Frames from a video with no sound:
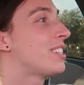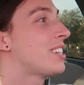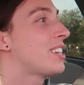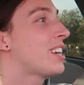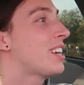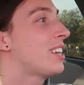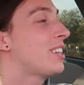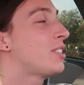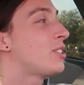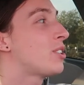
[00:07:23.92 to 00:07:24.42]
to
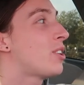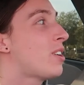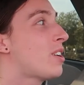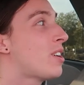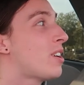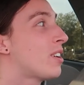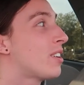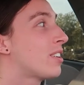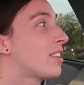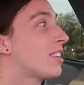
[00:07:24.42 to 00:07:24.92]
get a
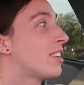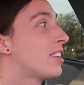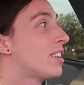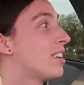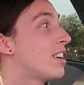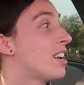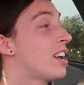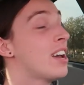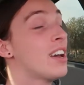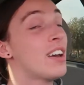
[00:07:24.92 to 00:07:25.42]
dog.
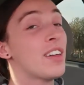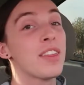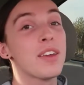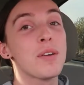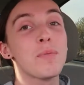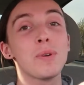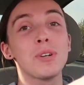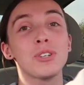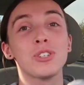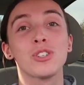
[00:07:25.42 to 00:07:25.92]

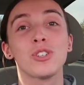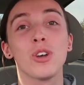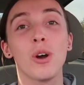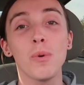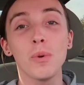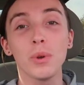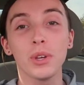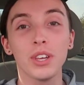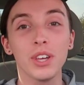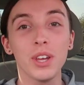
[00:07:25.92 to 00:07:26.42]
They were
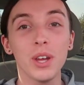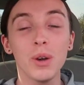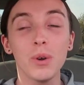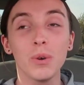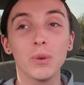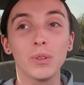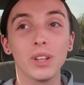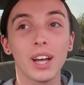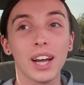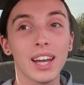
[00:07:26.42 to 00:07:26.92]
so
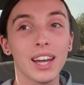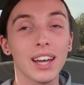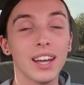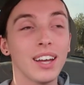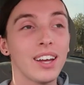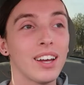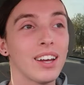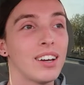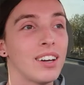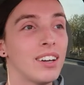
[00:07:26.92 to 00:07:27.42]
cute, like,
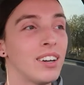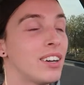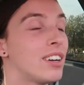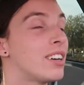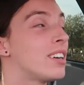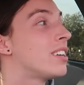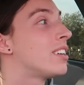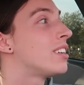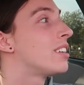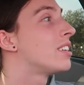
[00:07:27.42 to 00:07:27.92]

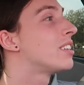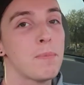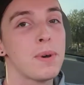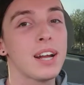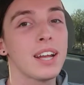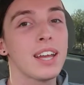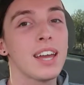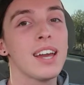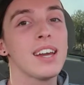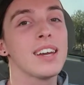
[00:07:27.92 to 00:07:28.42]
but
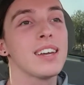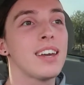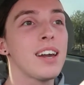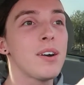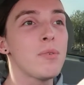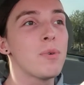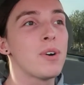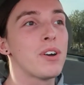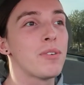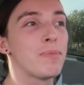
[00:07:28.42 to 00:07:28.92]
I can't
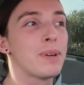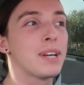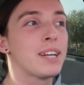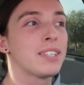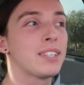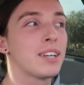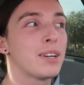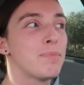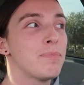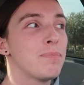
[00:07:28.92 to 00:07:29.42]
get one
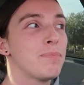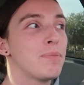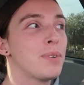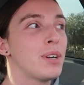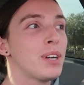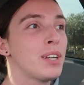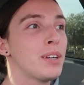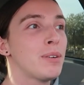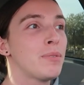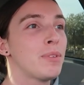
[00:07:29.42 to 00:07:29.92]
because I'm
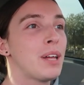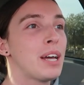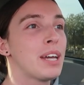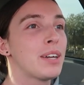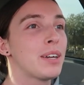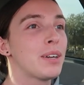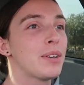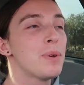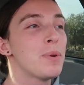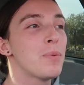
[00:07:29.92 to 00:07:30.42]
gonna
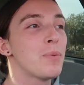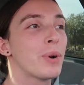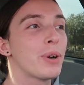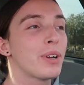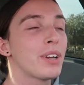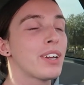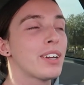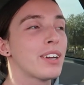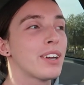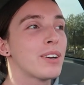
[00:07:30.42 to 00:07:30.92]
like be
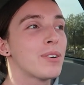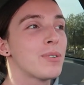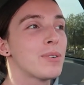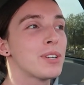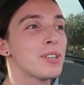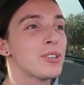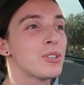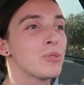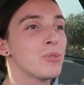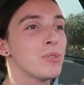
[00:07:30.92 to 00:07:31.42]
working and
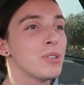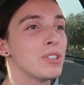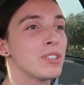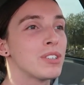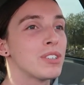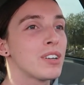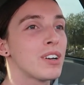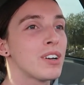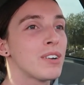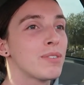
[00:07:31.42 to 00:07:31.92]
going to school
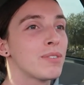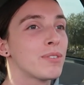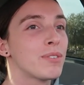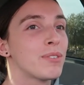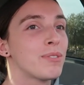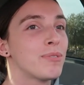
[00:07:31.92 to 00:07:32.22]
and stuff.